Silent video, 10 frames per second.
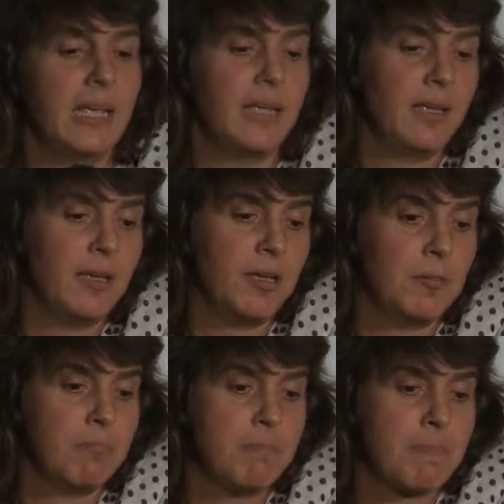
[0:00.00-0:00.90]

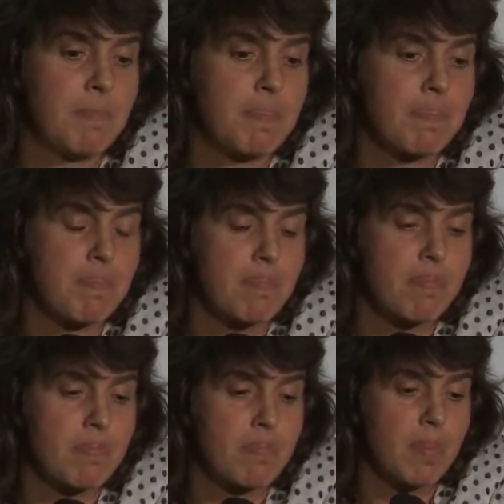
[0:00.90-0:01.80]
In
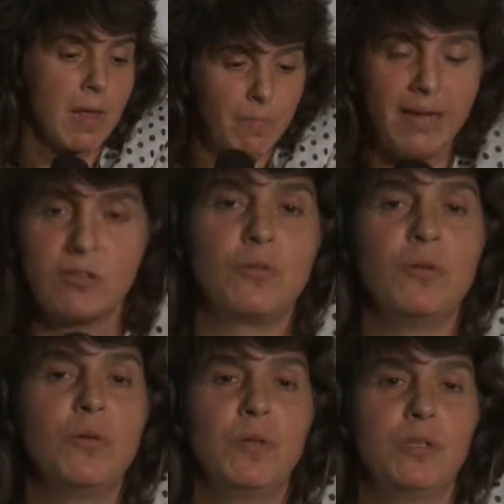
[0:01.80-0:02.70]
my
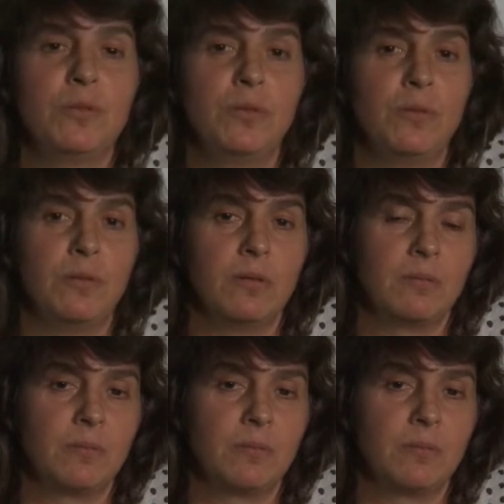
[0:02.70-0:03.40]
school, we do